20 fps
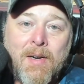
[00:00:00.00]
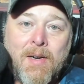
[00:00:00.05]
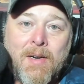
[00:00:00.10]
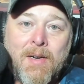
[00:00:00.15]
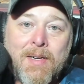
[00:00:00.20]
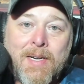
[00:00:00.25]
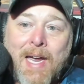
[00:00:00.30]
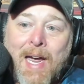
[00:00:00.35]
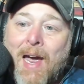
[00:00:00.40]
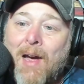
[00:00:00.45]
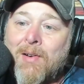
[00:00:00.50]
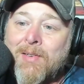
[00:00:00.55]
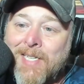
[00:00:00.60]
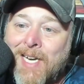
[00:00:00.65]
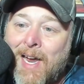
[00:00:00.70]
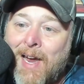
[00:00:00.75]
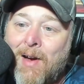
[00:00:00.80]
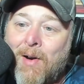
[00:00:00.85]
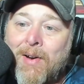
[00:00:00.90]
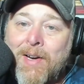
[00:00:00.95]

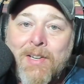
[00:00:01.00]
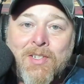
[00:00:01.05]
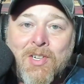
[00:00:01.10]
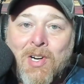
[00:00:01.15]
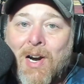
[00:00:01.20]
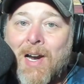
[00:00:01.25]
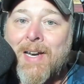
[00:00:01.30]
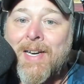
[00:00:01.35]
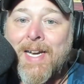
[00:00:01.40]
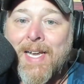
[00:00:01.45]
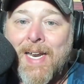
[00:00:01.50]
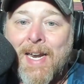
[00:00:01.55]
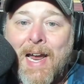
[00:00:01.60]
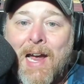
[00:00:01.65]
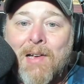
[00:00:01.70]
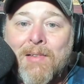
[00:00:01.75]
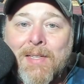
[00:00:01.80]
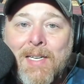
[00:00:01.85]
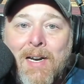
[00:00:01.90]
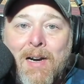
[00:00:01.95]
Kowtowing, trying to get
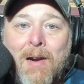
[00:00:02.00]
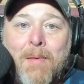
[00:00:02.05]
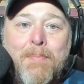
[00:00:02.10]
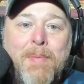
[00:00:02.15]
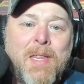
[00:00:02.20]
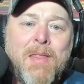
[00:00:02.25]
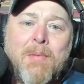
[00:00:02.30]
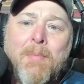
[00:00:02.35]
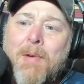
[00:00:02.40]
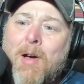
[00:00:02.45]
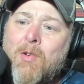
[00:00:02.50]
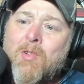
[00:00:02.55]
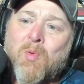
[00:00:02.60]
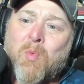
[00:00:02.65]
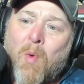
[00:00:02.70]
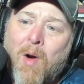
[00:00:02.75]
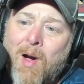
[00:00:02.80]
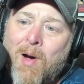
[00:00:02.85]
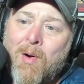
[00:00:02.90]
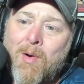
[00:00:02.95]
out there, be the most
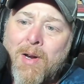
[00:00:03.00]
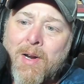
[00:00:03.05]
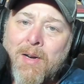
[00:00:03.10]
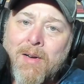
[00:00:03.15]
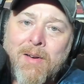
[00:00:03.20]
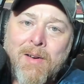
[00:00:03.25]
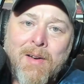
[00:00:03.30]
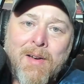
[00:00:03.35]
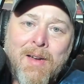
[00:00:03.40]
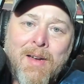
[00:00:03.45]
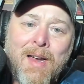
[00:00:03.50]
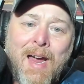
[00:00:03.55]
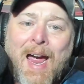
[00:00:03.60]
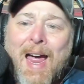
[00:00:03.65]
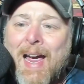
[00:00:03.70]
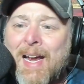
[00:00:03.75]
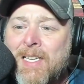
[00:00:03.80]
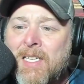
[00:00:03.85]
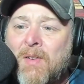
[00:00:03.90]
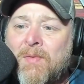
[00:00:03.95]
woke
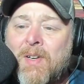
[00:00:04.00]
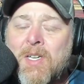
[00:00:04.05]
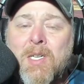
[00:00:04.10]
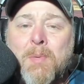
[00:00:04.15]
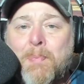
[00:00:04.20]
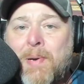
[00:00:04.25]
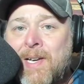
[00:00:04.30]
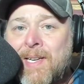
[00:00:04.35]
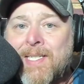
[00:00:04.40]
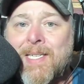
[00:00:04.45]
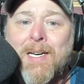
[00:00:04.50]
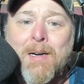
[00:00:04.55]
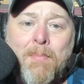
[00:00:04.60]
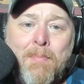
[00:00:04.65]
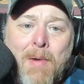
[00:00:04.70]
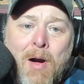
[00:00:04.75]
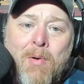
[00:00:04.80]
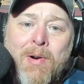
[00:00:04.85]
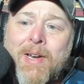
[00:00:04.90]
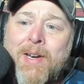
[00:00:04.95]
activists pissing and
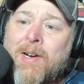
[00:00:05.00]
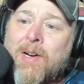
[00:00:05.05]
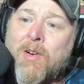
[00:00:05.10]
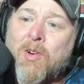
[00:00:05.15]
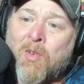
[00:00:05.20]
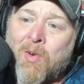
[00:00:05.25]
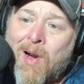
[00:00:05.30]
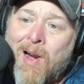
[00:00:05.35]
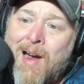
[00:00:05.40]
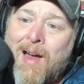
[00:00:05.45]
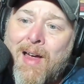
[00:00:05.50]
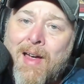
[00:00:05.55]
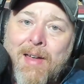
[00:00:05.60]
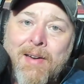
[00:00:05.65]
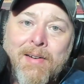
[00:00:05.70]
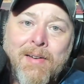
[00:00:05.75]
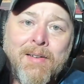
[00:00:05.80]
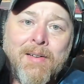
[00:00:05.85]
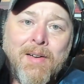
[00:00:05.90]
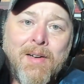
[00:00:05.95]
moaning and
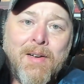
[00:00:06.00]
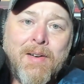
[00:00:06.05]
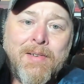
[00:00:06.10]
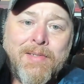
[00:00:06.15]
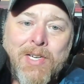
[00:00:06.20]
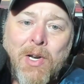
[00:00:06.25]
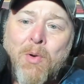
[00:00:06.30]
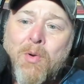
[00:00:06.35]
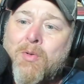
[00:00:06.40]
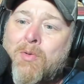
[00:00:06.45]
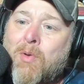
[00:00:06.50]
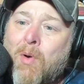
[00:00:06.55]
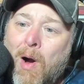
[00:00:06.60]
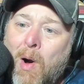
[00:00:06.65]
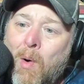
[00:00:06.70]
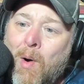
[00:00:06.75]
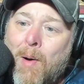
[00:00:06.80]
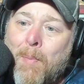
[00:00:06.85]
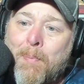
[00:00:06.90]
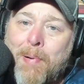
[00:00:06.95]
crying. Dude,
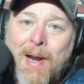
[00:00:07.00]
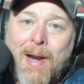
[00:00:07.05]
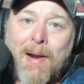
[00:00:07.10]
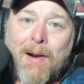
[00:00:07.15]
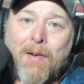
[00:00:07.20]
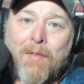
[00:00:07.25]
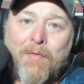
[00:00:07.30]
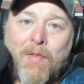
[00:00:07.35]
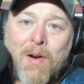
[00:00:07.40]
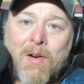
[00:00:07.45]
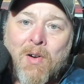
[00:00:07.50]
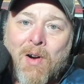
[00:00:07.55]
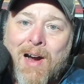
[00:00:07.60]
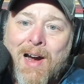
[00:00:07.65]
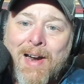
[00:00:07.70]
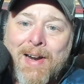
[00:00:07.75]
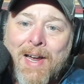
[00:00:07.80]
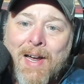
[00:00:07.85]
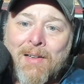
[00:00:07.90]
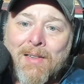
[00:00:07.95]
grow a pair for crying out